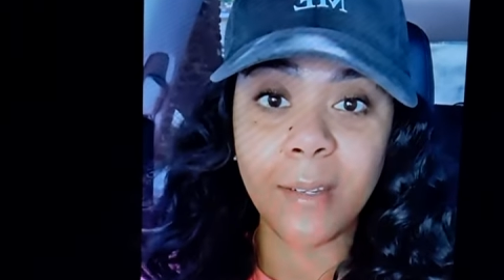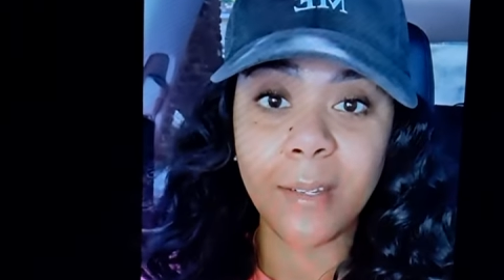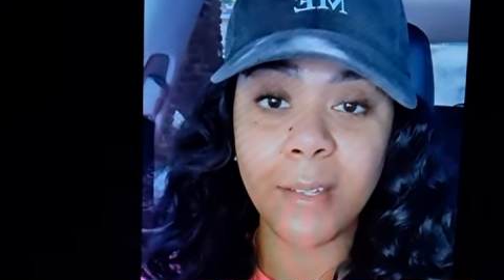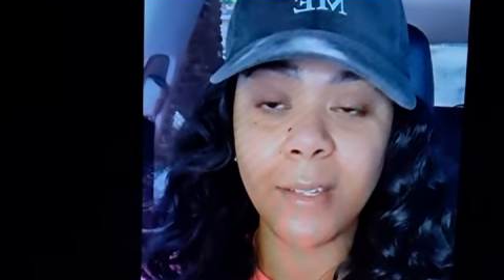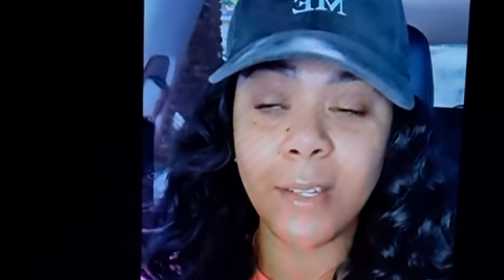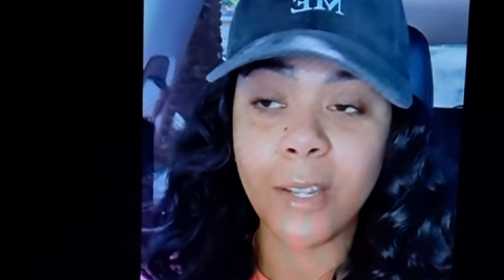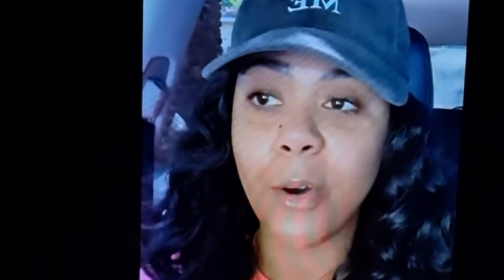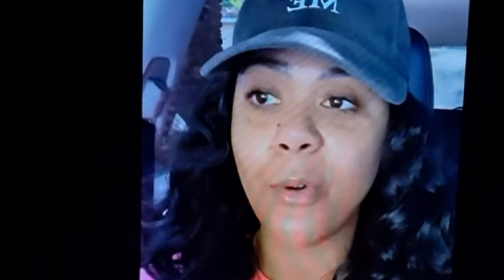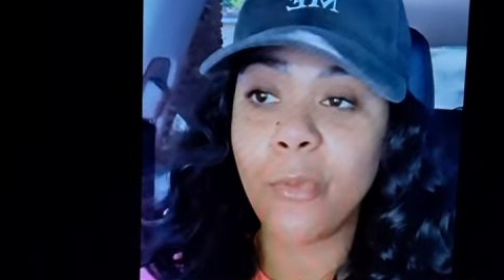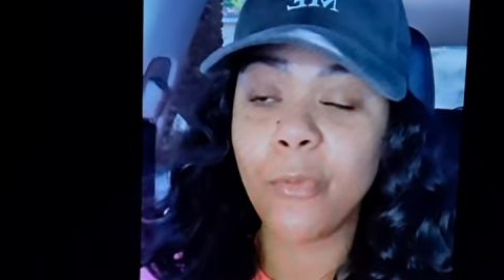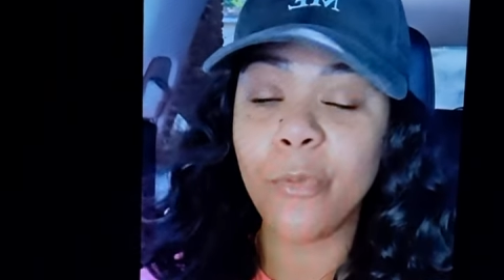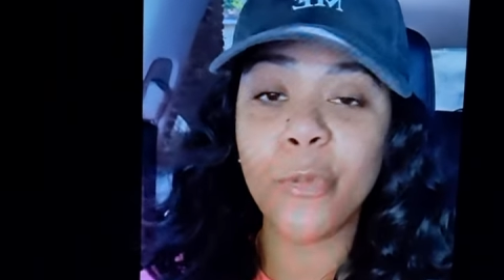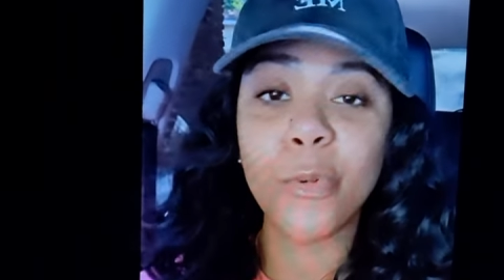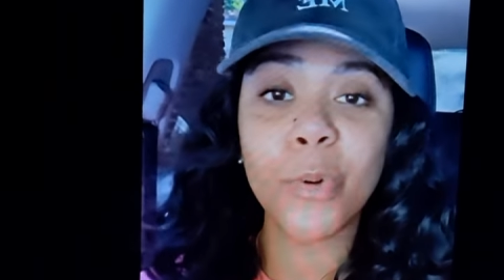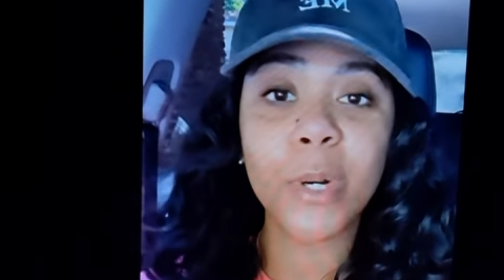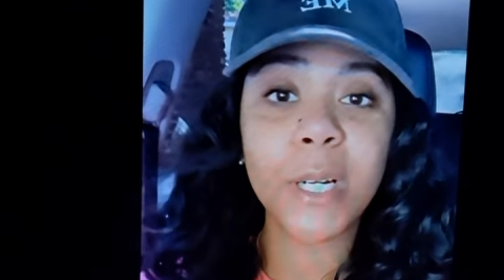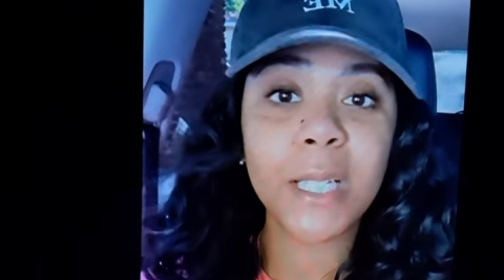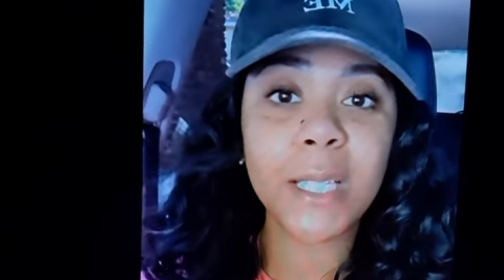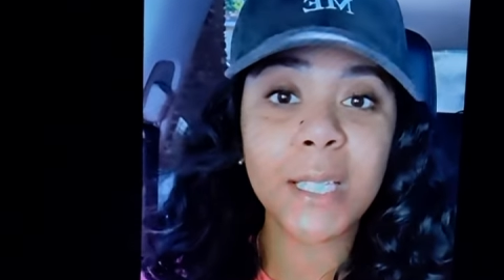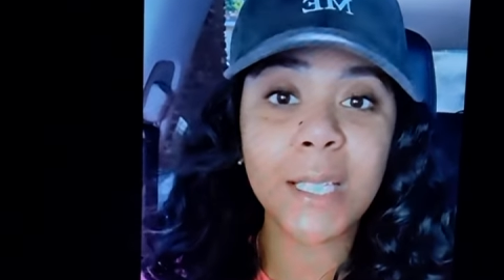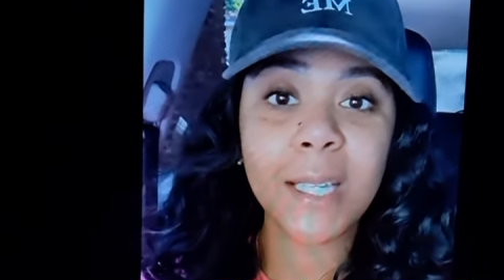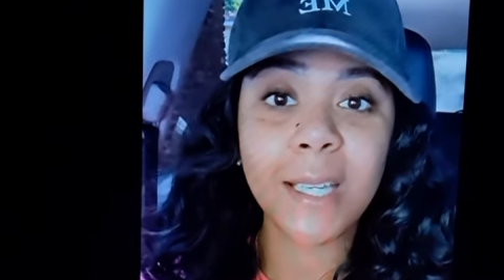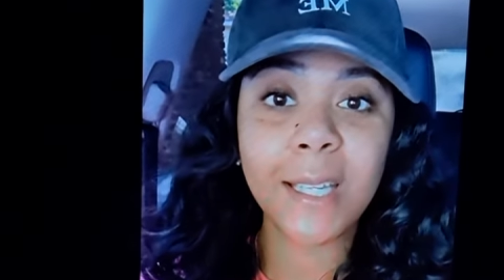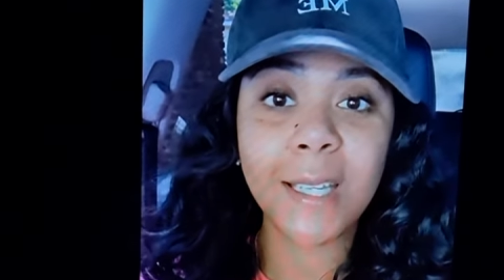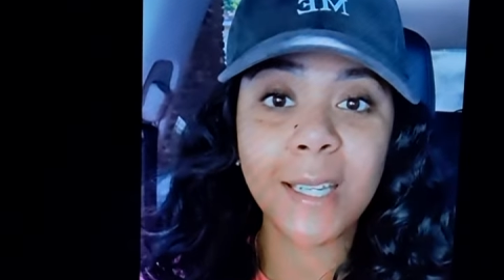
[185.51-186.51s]
Don't
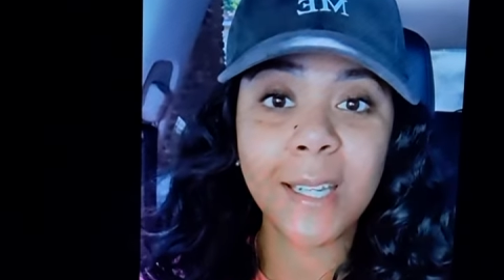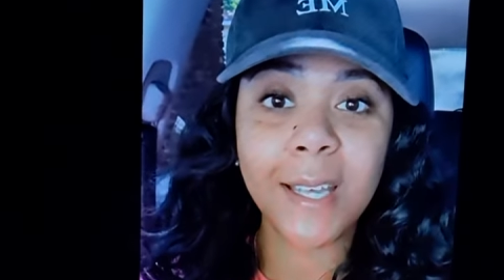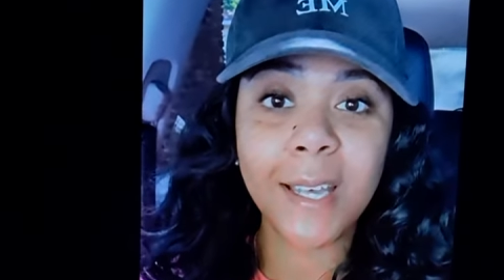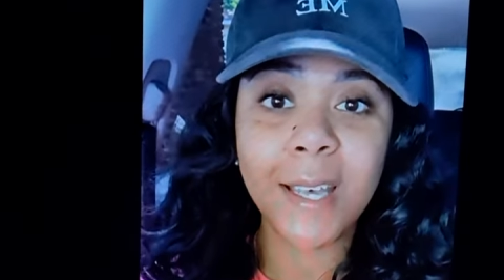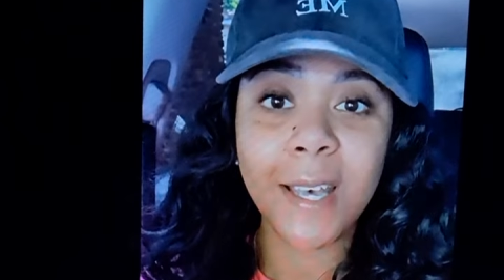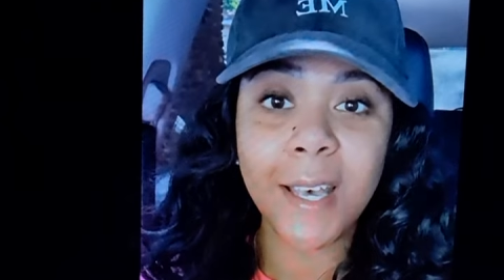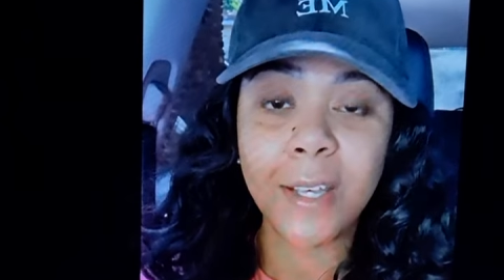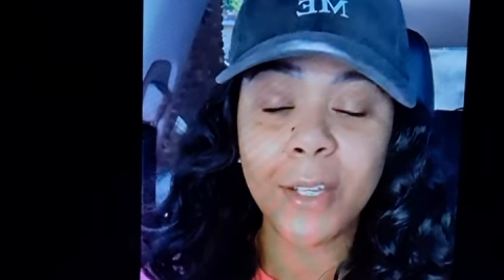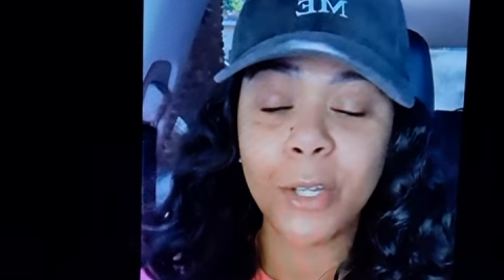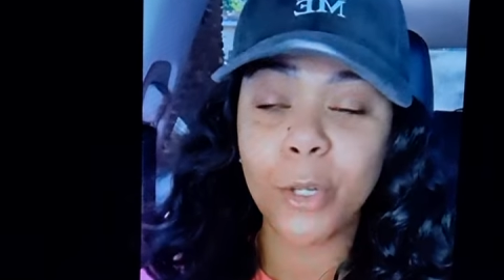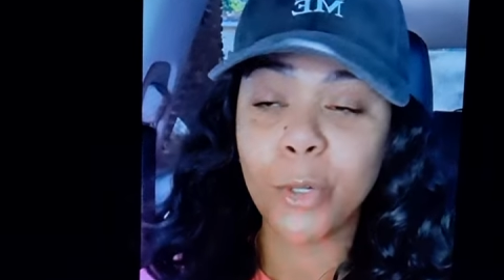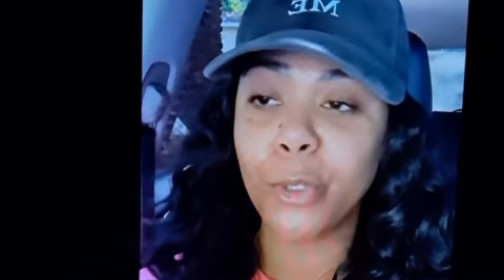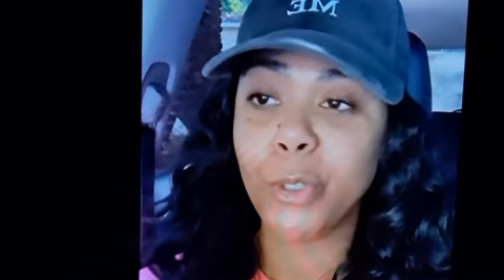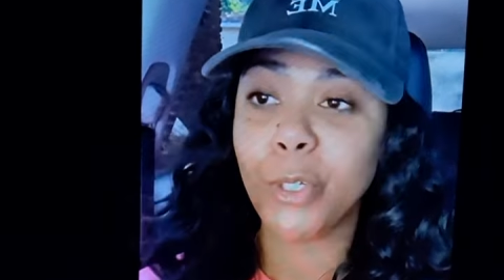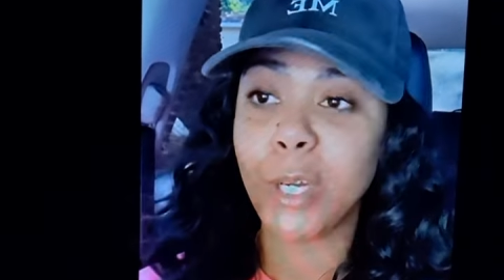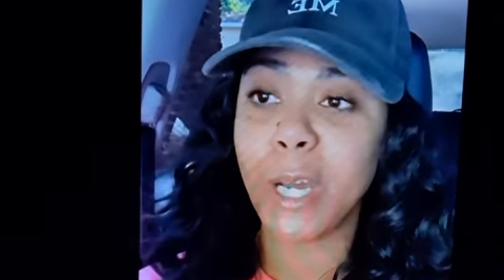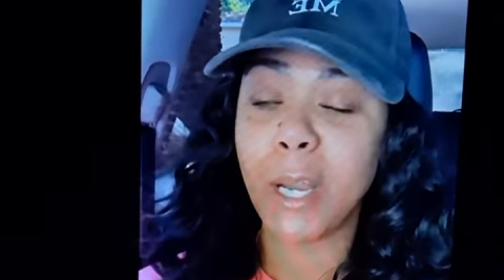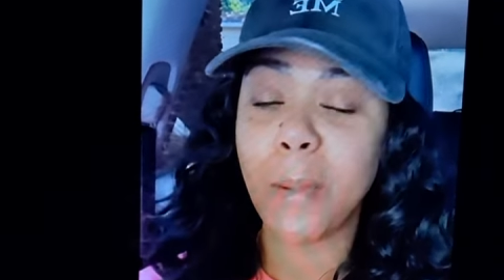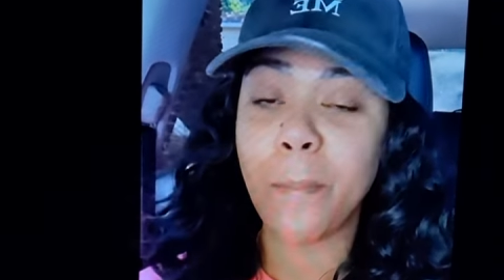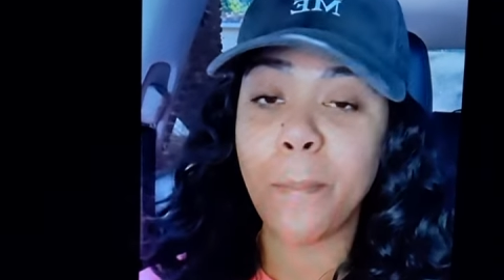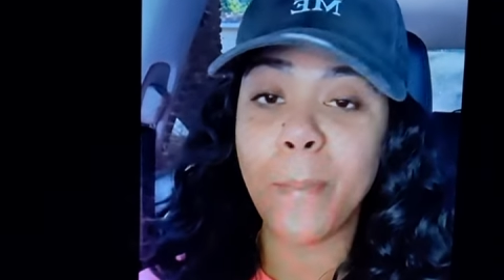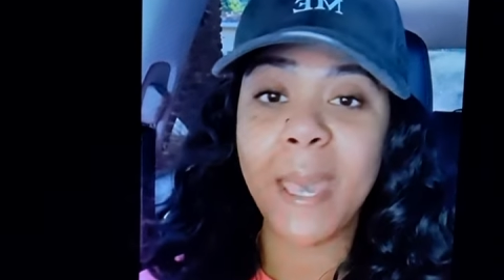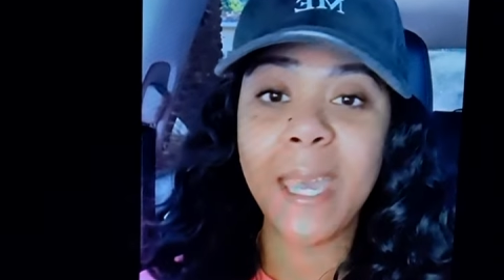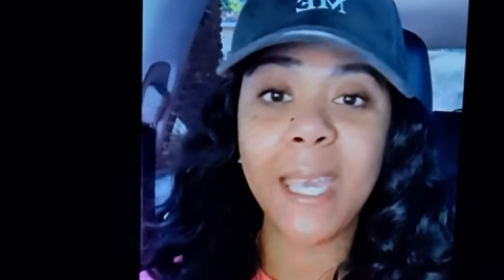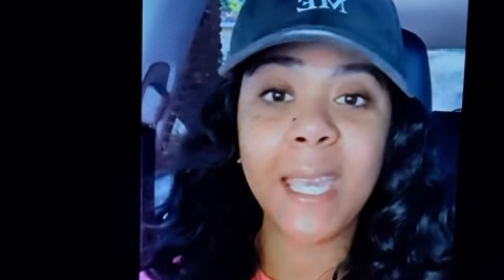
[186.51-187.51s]
force it. Don't try to
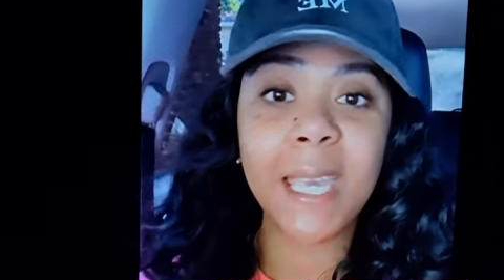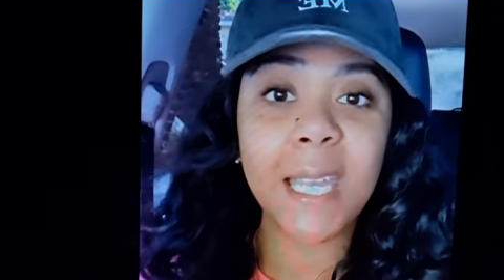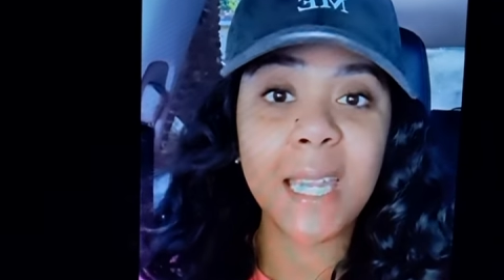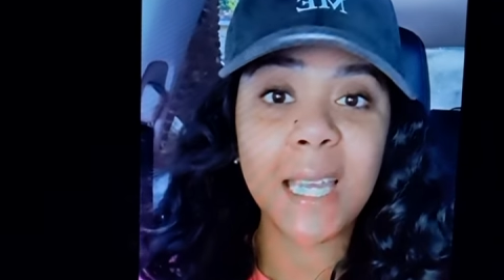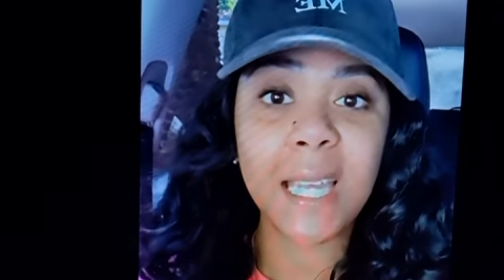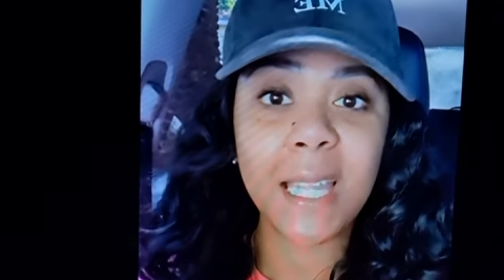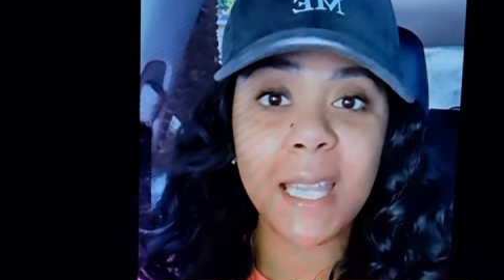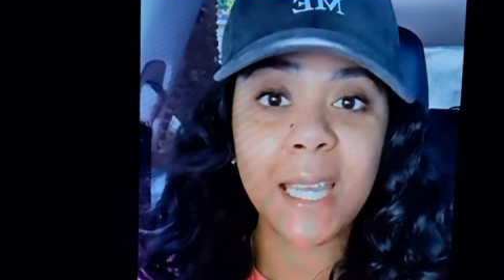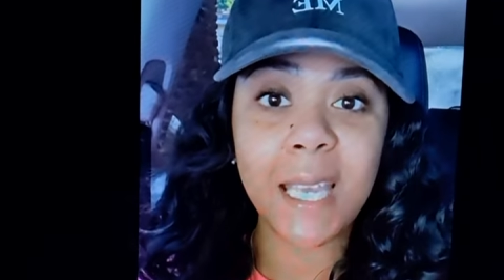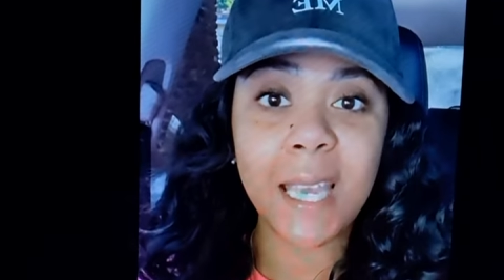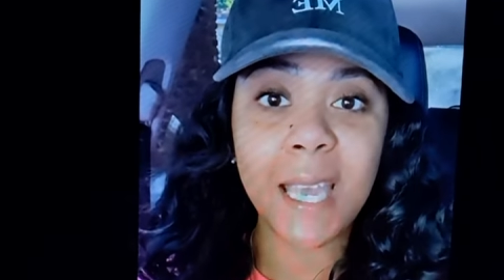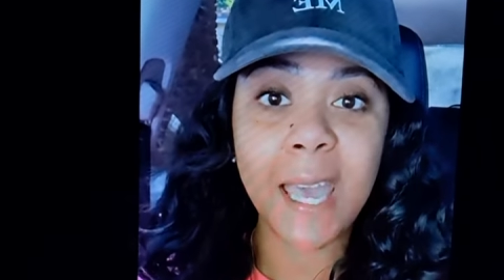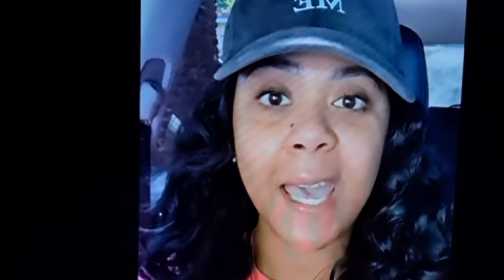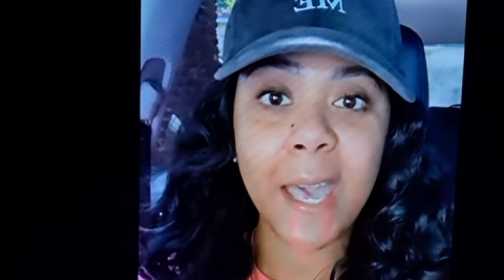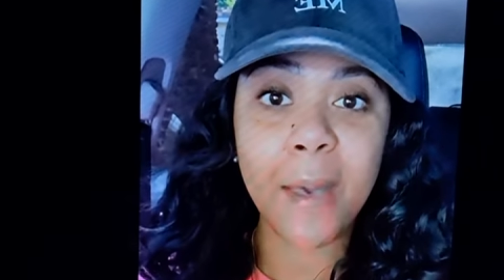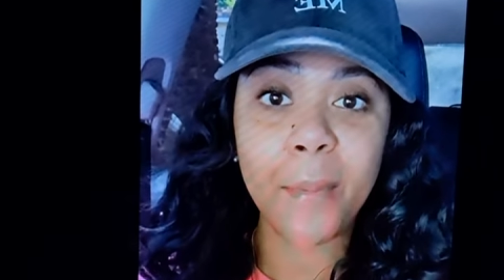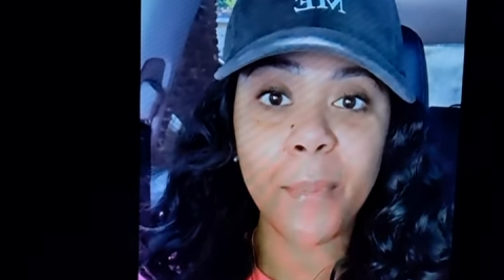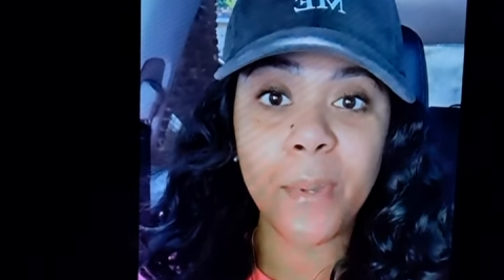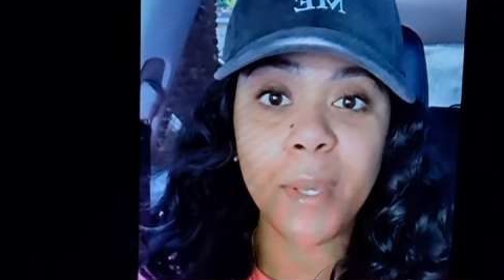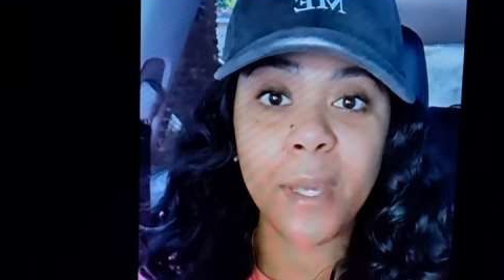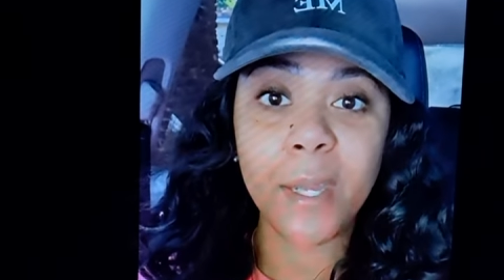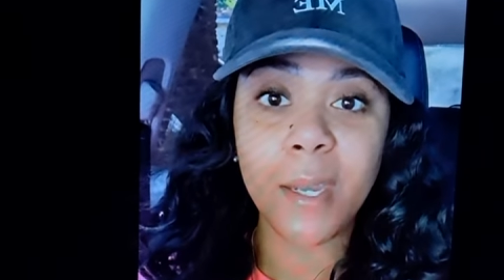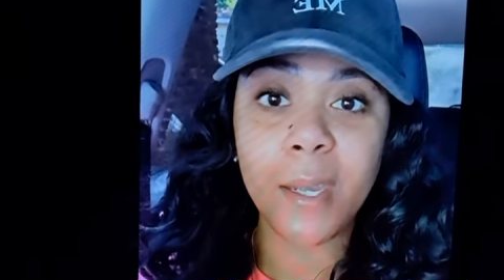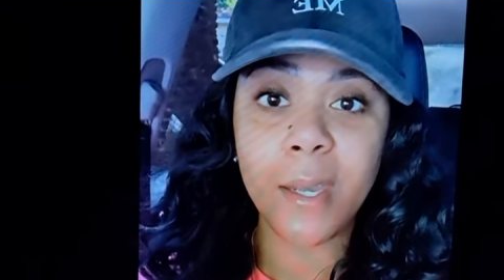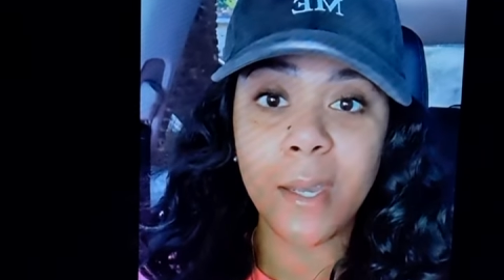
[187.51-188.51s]
make anything
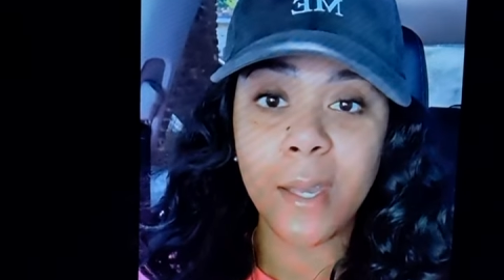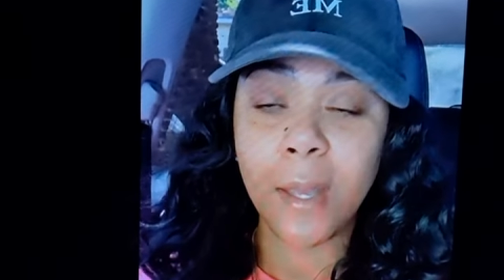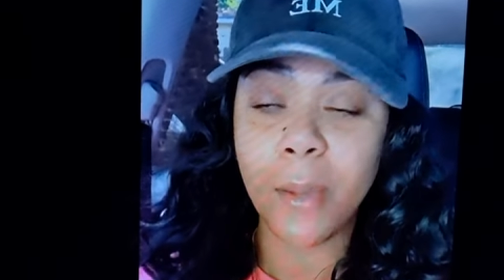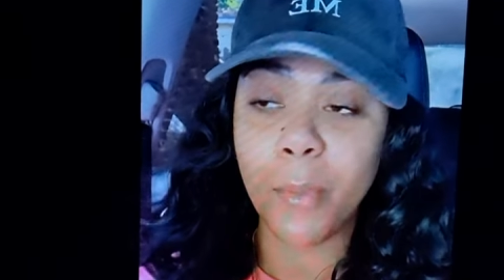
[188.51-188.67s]
happen.